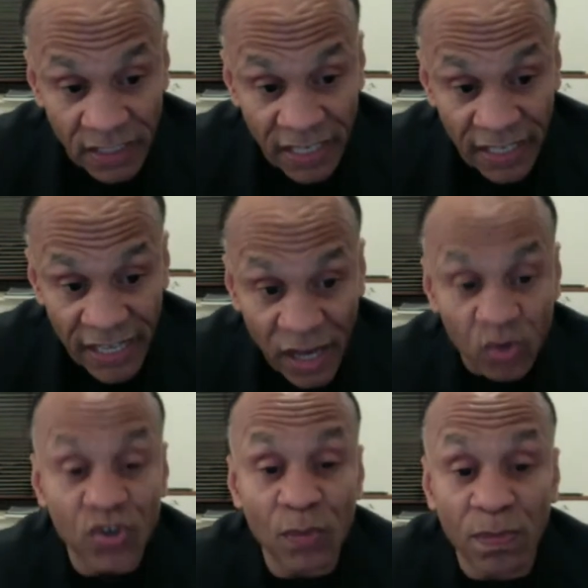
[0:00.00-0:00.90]
and
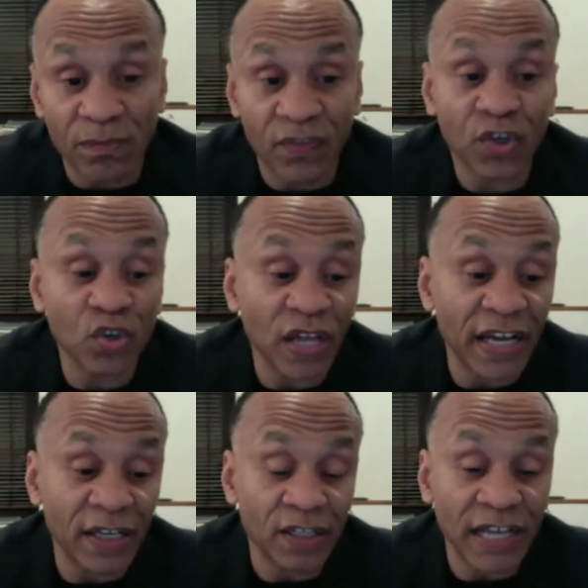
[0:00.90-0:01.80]
now they're
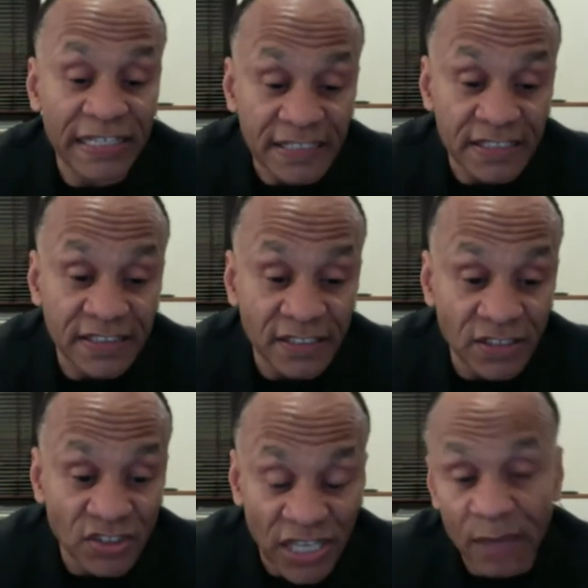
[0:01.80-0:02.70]
like
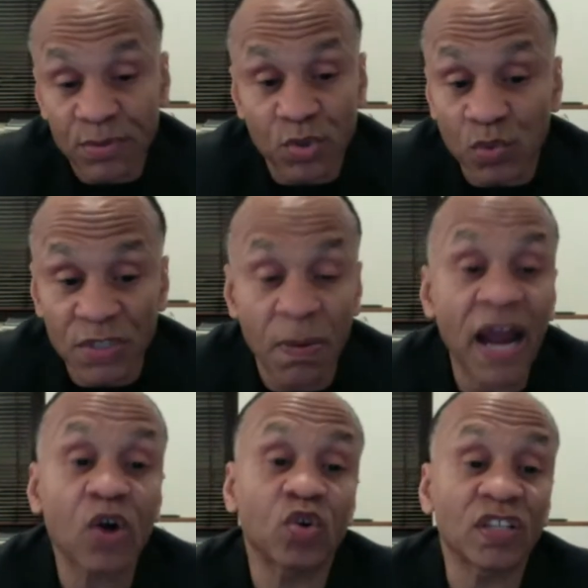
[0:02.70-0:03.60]
Samson was
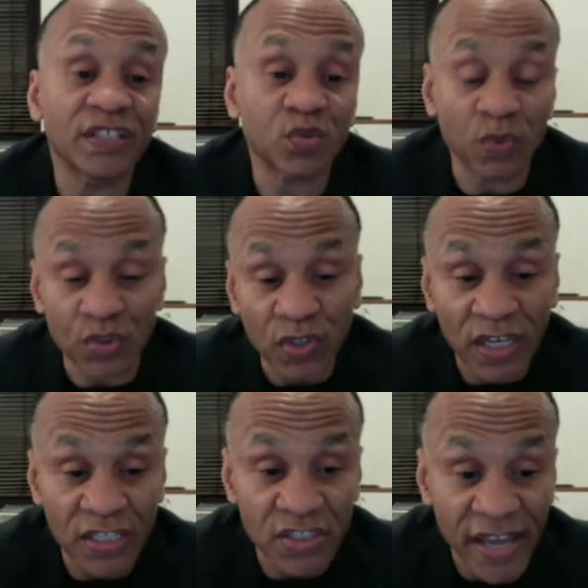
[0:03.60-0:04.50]
powerless when you
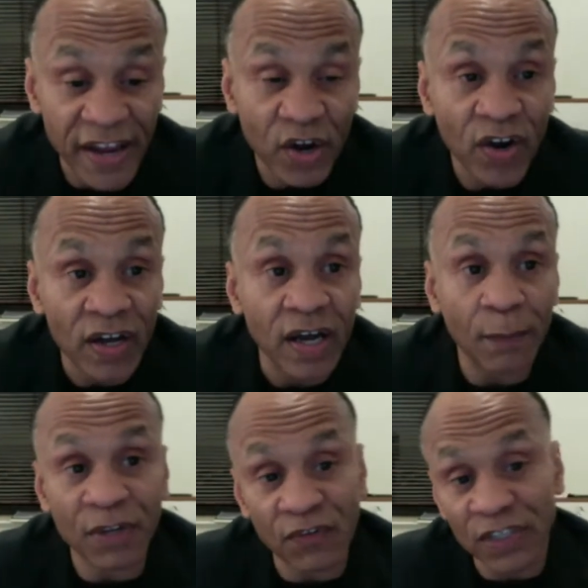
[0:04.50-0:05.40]
cut his hair. I
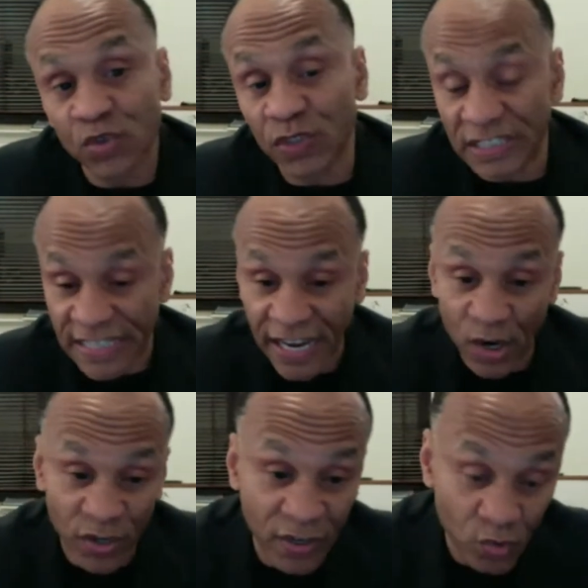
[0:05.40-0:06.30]
mean, eventually his
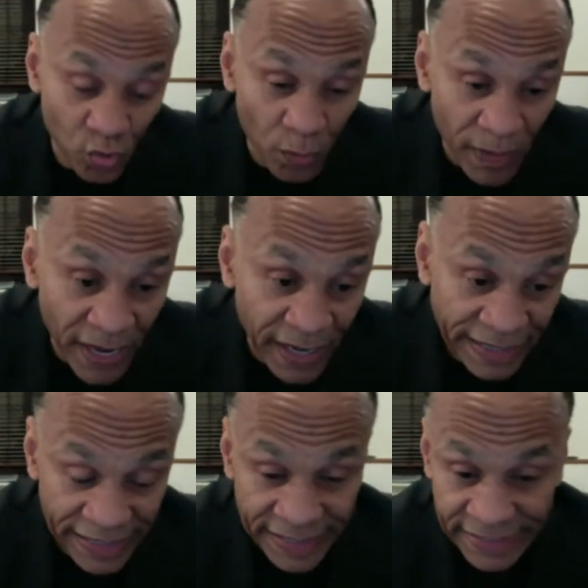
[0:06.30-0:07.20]
hair grew
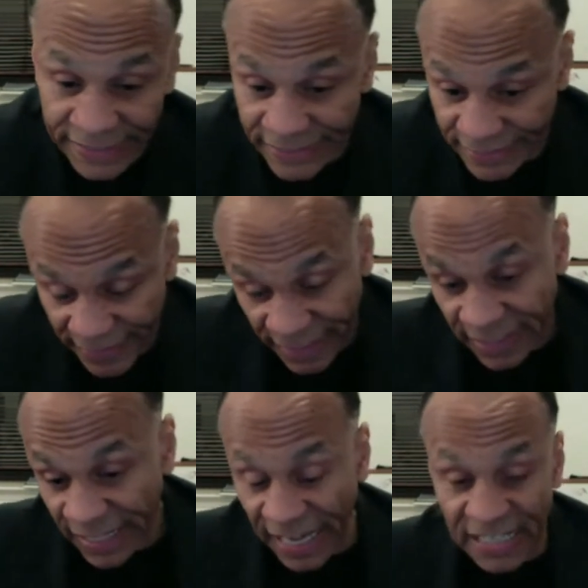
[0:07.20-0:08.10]
back, and he
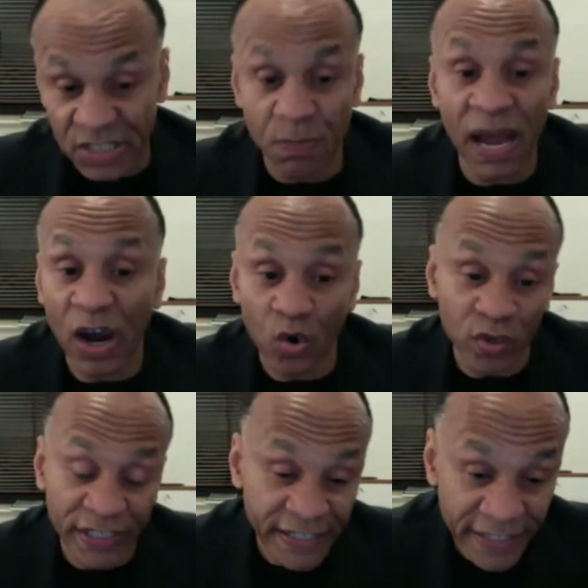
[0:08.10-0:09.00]
had his
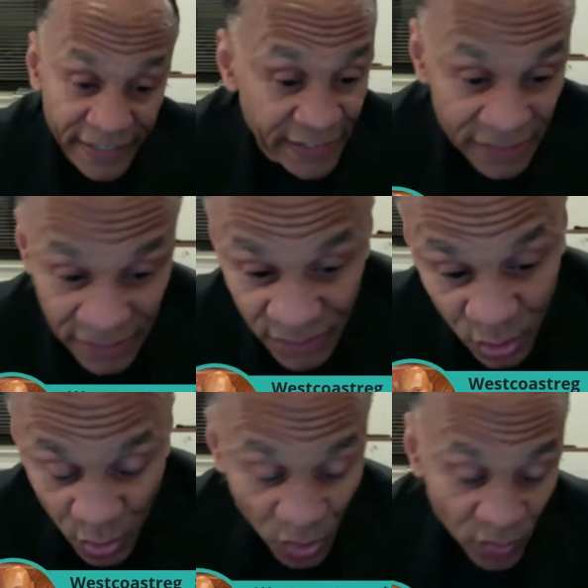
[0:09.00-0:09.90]
power again, and he
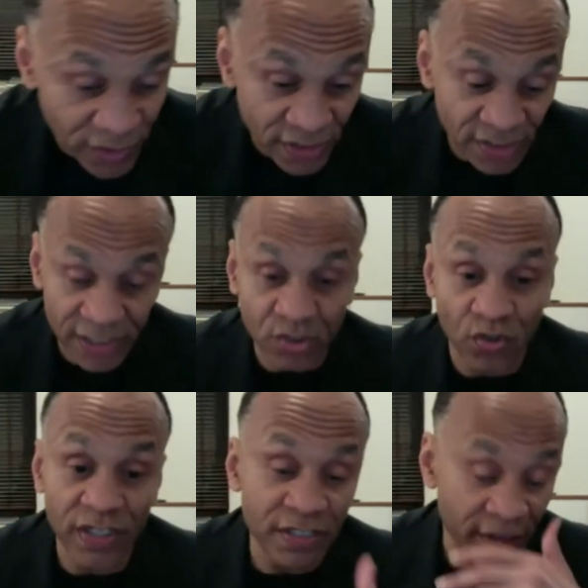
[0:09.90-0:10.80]
did
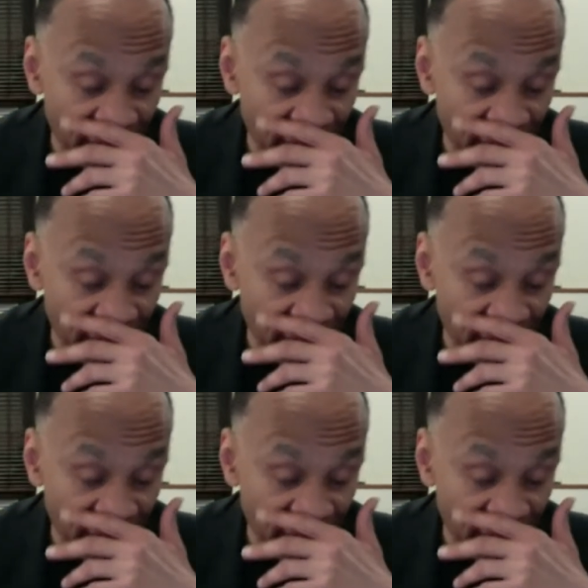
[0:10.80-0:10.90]
crazy